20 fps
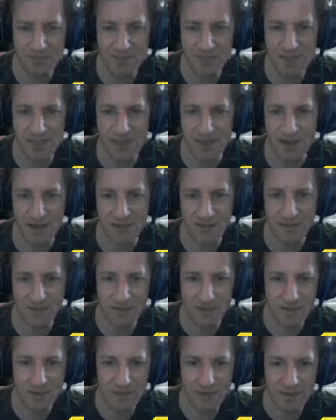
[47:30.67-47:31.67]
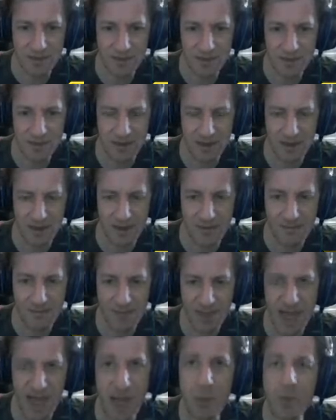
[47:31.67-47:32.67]
stuff.
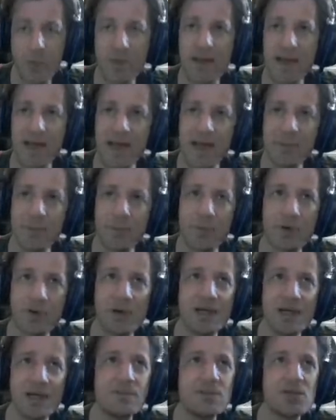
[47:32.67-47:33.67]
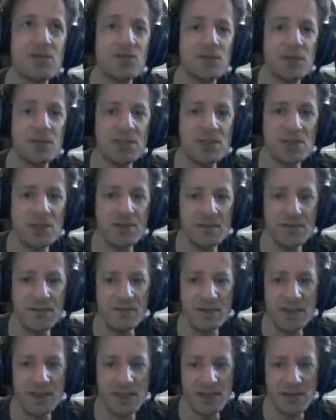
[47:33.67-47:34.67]
I will add more imagery to the
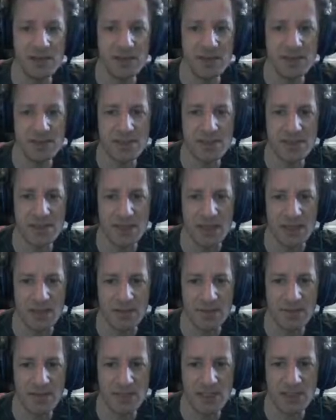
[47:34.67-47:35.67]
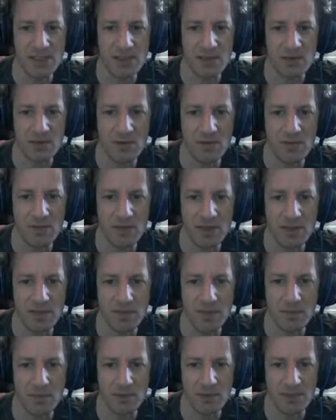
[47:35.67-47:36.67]
video itself, so hopefully it'll
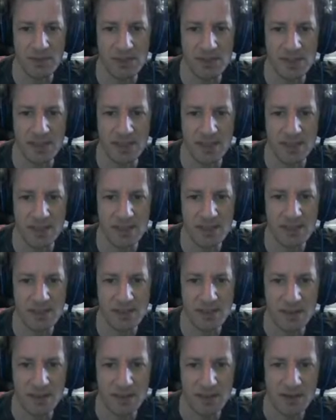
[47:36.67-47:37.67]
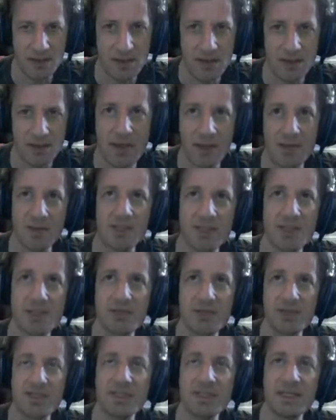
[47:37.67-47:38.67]
make more sense. I know
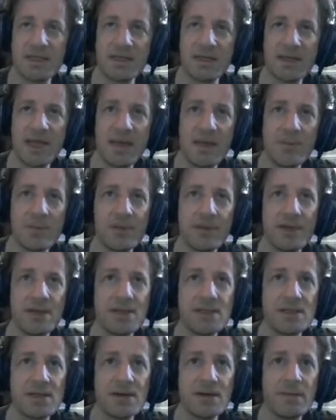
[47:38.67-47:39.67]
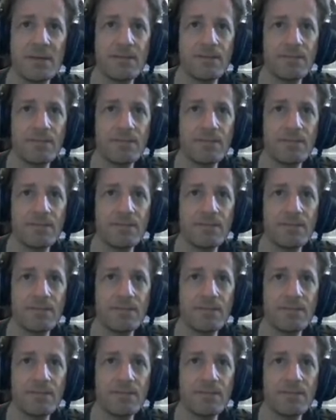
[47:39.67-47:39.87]
you're just seeing the gameplay, so.